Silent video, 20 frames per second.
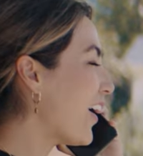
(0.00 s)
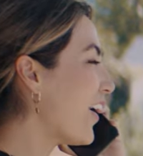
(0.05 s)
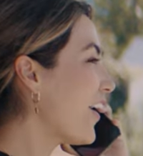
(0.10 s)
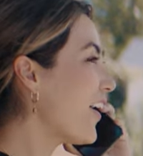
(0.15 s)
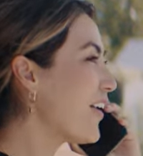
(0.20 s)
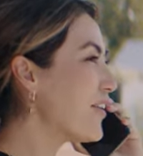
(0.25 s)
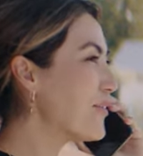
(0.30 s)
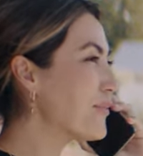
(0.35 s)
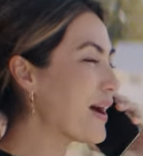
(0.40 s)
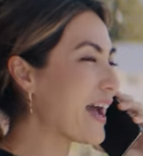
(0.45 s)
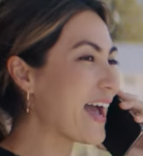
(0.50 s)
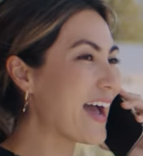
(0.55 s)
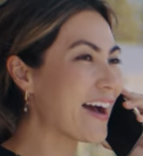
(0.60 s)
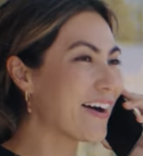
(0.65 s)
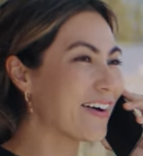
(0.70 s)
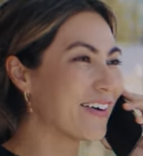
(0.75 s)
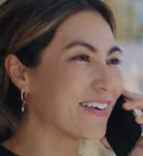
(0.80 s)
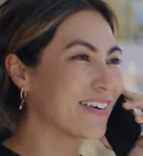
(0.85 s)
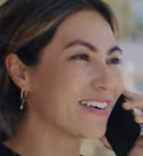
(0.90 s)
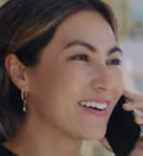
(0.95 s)
on the
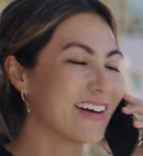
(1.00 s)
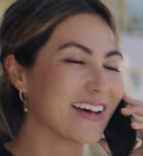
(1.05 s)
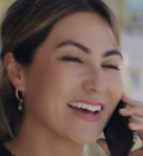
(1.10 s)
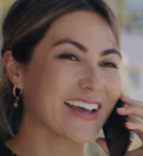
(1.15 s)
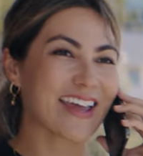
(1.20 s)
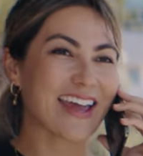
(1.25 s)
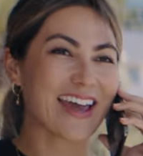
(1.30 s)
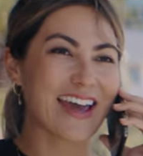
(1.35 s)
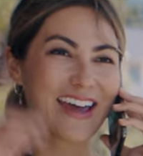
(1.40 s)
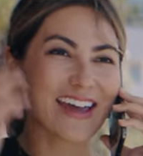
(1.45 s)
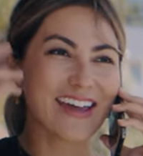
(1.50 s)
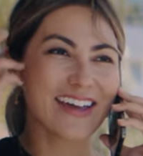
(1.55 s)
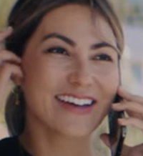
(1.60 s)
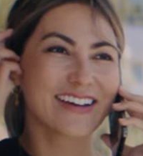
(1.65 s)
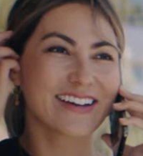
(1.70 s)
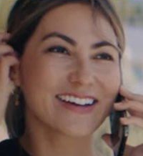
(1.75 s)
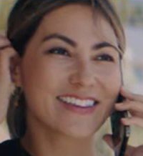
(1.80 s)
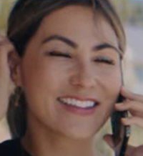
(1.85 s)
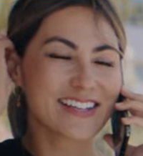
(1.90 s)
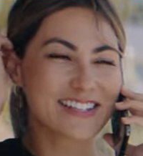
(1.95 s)
production and
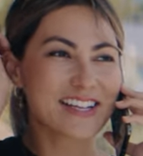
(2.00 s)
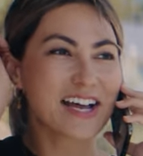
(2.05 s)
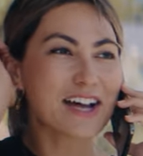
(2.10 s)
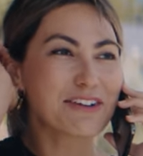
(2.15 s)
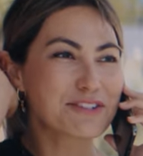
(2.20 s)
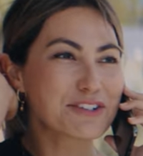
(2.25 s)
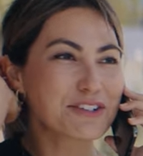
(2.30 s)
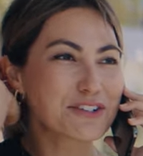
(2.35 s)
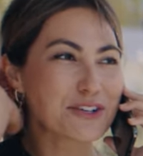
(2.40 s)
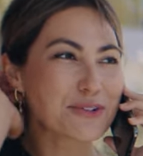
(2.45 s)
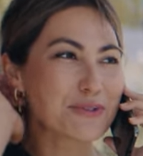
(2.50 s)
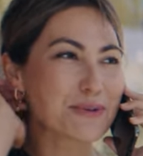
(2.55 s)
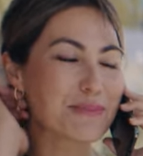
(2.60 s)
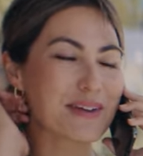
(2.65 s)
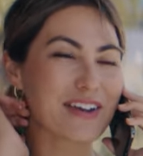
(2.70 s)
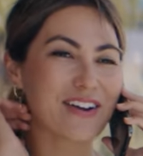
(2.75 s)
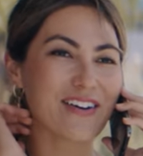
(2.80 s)
transit-related information.